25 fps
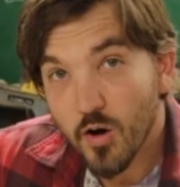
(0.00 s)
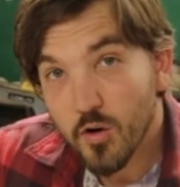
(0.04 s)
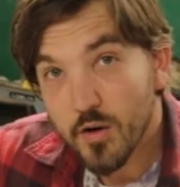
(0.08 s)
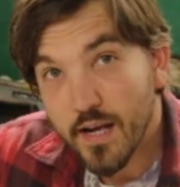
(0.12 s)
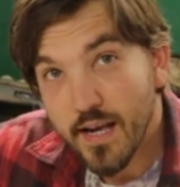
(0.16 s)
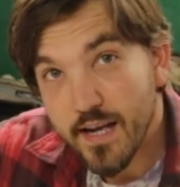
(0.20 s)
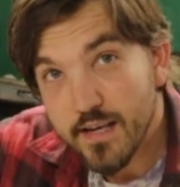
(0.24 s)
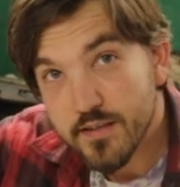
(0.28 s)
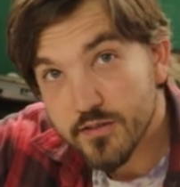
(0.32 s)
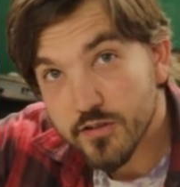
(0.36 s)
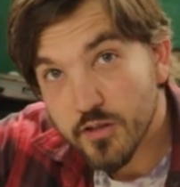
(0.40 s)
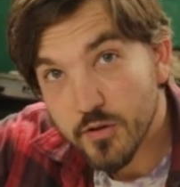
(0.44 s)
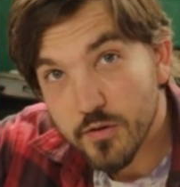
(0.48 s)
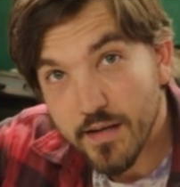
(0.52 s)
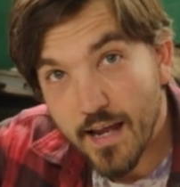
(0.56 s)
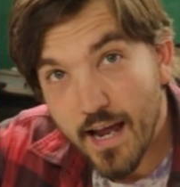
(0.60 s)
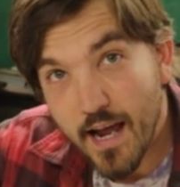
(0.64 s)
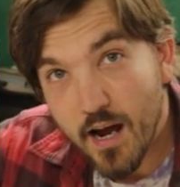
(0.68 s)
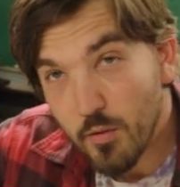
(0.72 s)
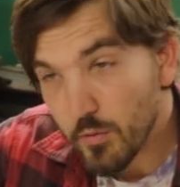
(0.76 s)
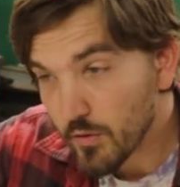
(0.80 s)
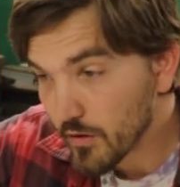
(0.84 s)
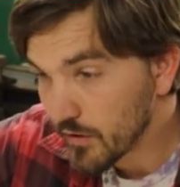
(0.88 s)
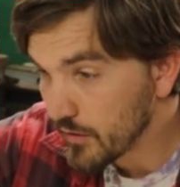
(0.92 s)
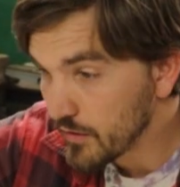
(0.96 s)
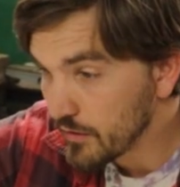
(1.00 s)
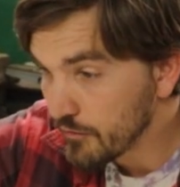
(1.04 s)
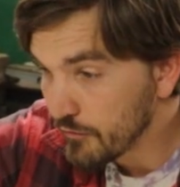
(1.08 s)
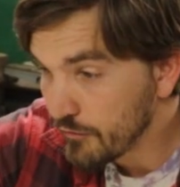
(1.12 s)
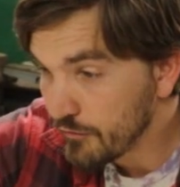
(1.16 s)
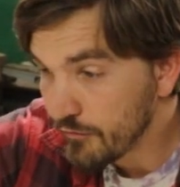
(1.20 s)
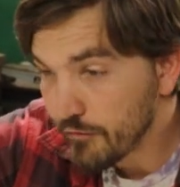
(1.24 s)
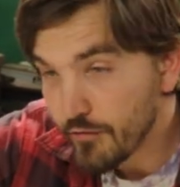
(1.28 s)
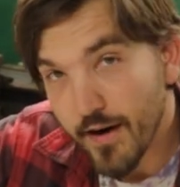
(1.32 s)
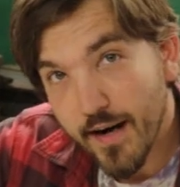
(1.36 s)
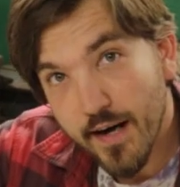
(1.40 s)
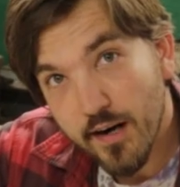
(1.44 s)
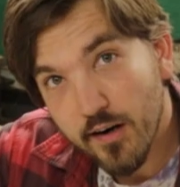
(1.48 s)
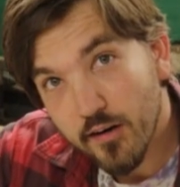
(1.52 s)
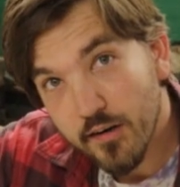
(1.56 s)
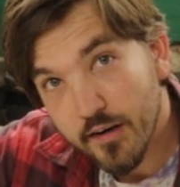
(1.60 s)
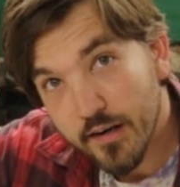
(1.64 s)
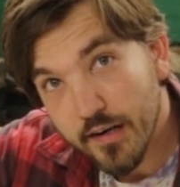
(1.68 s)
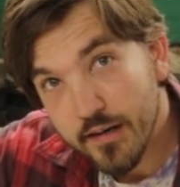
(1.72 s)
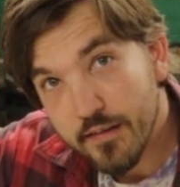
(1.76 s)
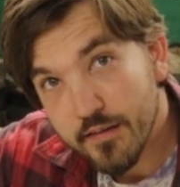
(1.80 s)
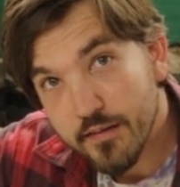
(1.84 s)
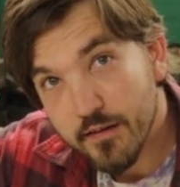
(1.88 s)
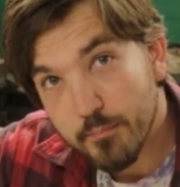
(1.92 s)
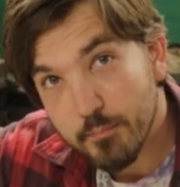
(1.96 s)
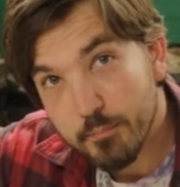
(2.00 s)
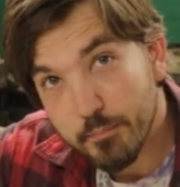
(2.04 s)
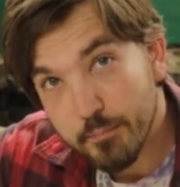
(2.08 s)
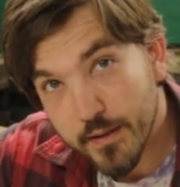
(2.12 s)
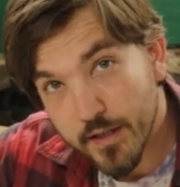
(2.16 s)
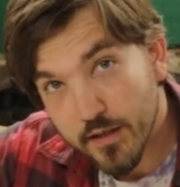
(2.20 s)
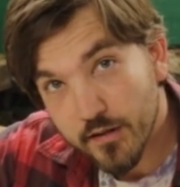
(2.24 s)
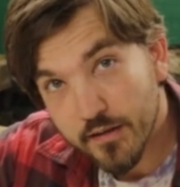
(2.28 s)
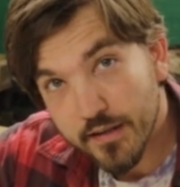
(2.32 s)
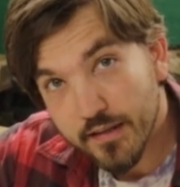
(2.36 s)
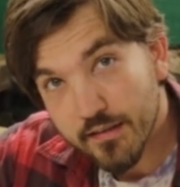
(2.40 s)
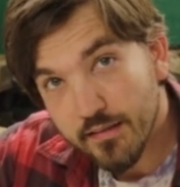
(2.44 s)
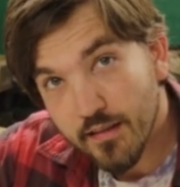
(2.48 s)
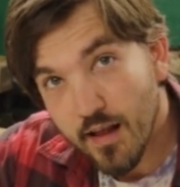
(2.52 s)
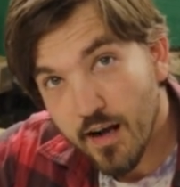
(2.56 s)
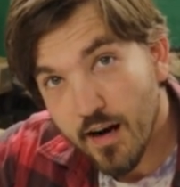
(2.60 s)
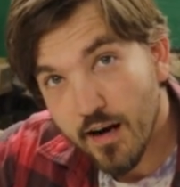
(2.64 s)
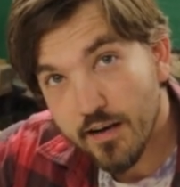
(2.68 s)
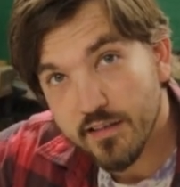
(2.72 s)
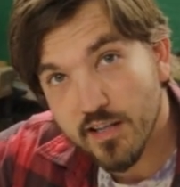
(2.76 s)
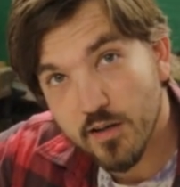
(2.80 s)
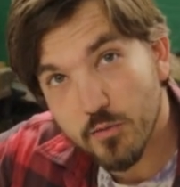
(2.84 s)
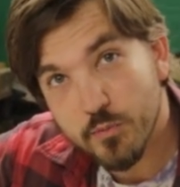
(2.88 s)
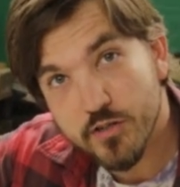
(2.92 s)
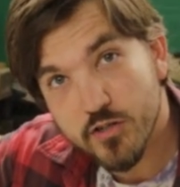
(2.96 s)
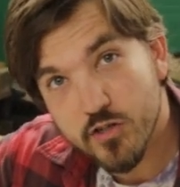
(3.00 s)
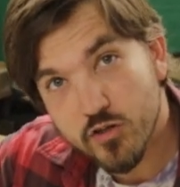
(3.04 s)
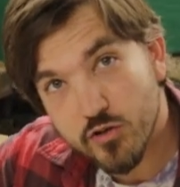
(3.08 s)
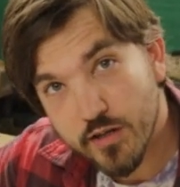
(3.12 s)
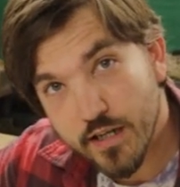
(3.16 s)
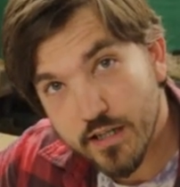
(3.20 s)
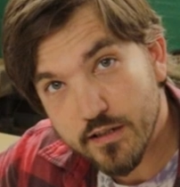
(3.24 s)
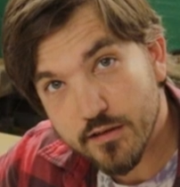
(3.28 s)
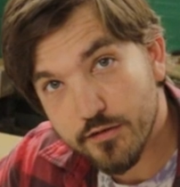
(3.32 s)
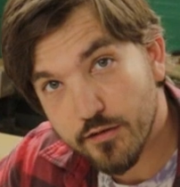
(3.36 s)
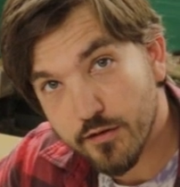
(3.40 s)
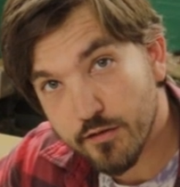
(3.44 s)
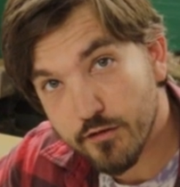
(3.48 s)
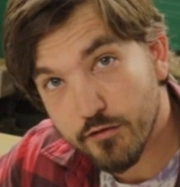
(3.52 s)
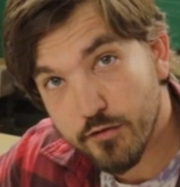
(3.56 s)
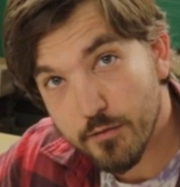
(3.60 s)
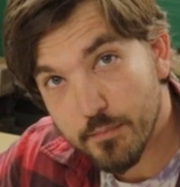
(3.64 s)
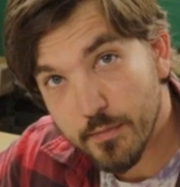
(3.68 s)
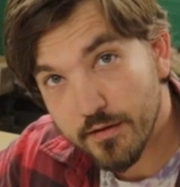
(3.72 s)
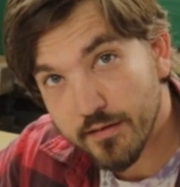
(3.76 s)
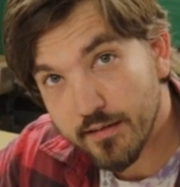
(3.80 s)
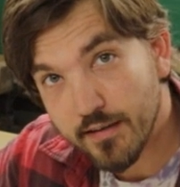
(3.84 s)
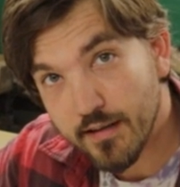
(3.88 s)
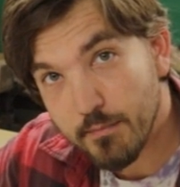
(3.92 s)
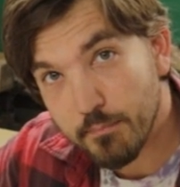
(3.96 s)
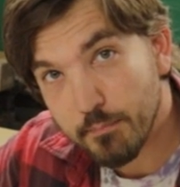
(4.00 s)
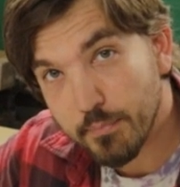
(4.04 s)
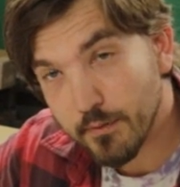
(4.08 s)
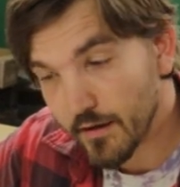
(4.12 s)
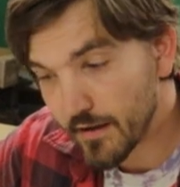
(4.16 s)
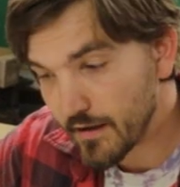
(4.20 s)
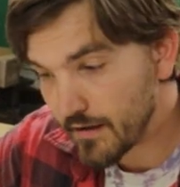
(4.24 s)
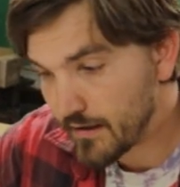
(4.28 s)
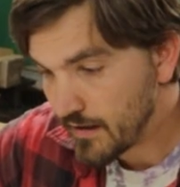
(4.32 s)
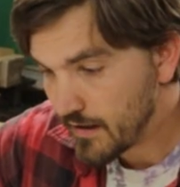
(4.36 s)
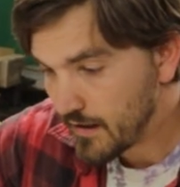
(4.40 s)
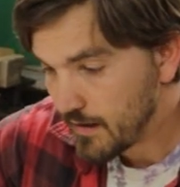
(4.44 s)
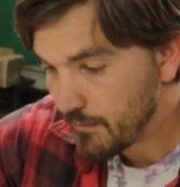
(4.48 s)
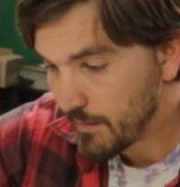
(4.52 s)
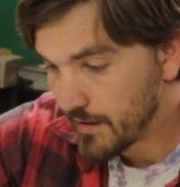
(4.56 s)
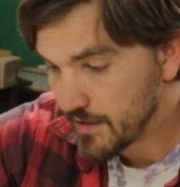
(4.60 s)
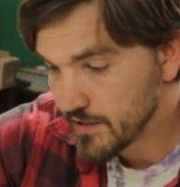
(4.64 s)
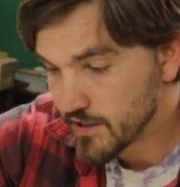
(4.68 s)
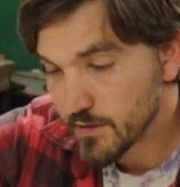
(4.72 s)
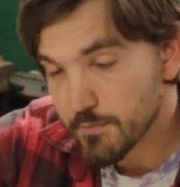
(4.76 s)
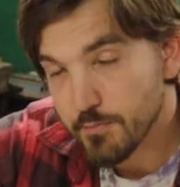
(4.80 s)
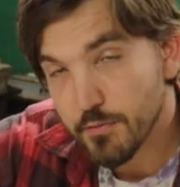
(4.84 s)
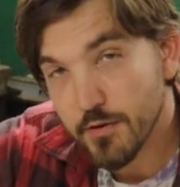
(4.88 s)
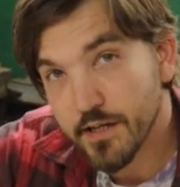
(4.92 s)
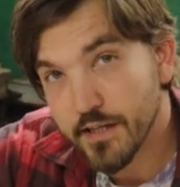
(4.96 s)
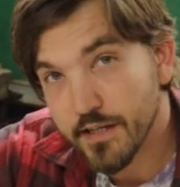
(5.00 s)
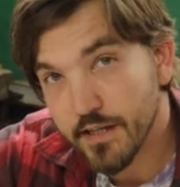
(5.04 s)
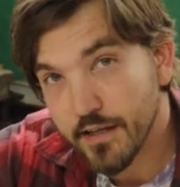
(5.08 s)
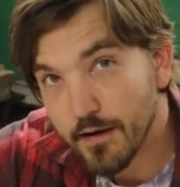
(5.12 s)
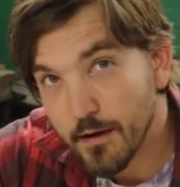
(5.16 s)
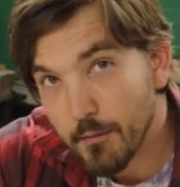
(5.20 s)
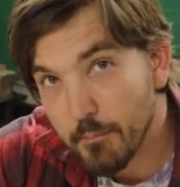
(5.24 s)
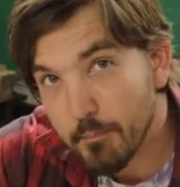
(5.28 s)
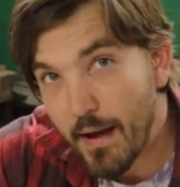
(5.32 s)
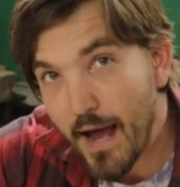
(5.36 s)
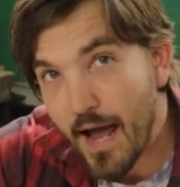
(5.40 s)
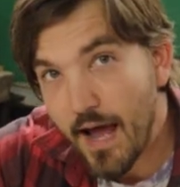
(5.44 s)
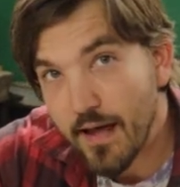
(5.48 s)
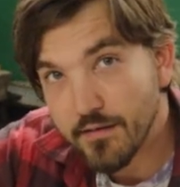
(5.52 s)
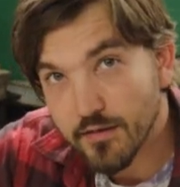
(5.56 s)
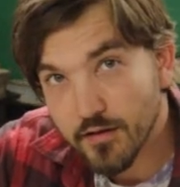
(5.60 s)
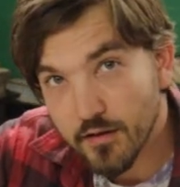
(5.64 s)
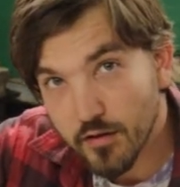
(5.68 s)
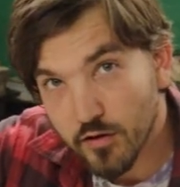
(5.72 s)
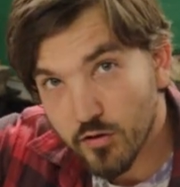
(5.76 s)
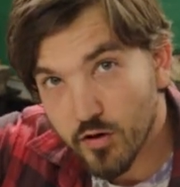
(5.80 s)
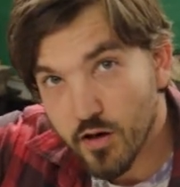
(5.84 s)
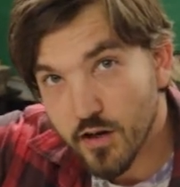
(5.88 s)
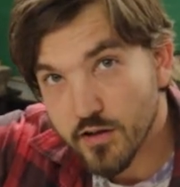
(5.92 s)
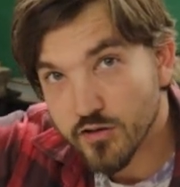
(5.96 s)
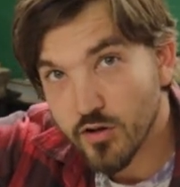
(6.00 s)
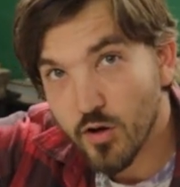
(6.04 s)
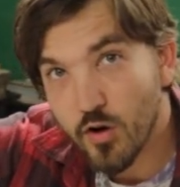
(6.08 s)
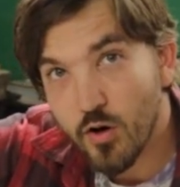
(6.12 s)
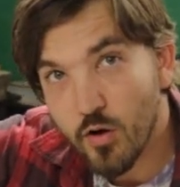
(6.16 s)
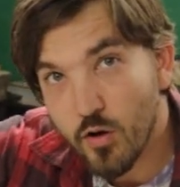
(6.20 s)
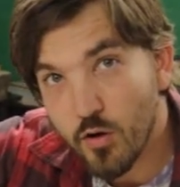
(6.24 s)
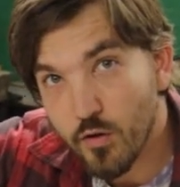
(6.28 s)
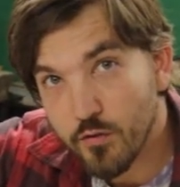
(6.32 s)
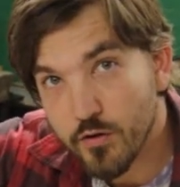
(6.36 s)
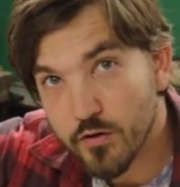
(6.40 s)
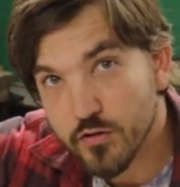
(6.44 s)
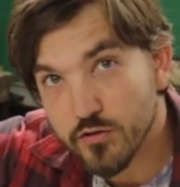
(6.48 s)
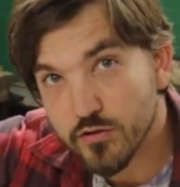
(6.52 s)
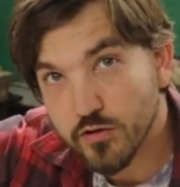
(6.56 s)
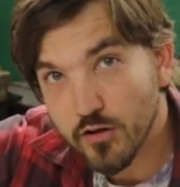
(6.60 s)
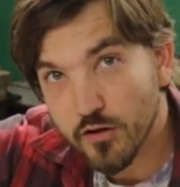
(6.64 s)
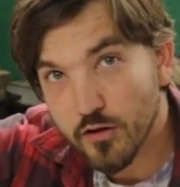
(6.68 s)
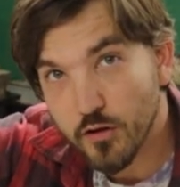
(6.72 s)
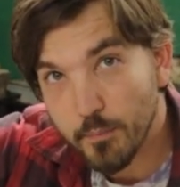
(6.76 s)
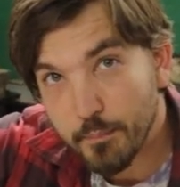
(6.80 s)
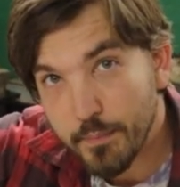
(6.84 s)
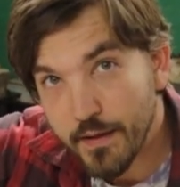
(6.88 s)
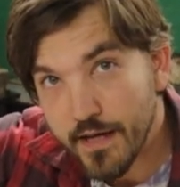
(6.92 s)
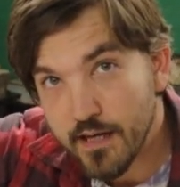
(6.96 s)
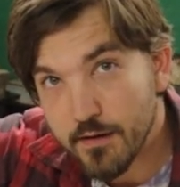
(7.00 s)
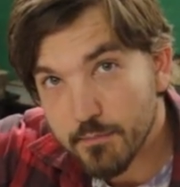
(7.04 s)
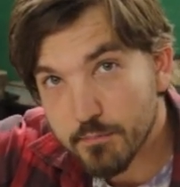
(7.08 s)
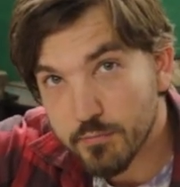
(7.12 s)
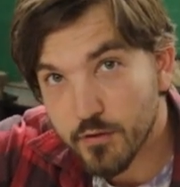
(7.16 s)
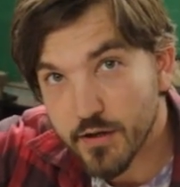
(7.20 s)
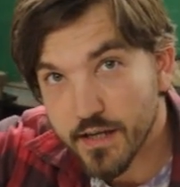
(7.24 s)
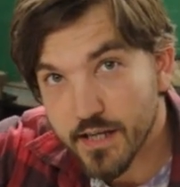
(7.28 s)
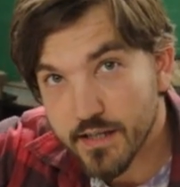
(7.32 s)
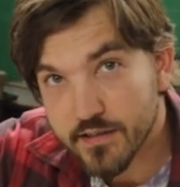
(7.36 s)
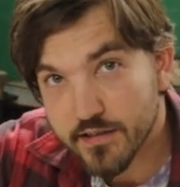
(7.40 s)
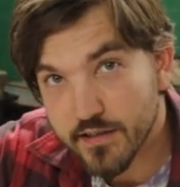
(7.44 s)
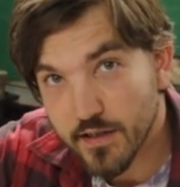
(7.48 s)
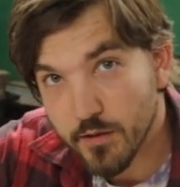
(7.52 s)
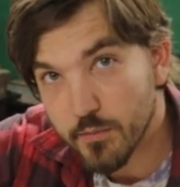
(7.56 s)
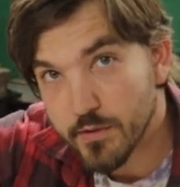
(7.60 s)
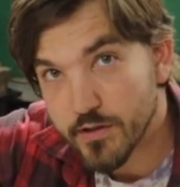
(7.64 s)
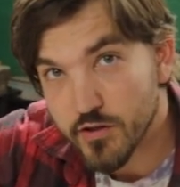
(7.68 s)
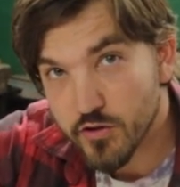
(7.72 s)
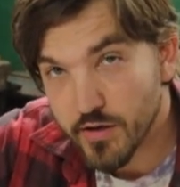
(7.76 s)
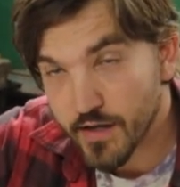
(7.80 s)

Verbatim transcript: Okay, so now we're gonna fair in the bearding line that we transferred from the template by springing a batten across all those little pinpricks that we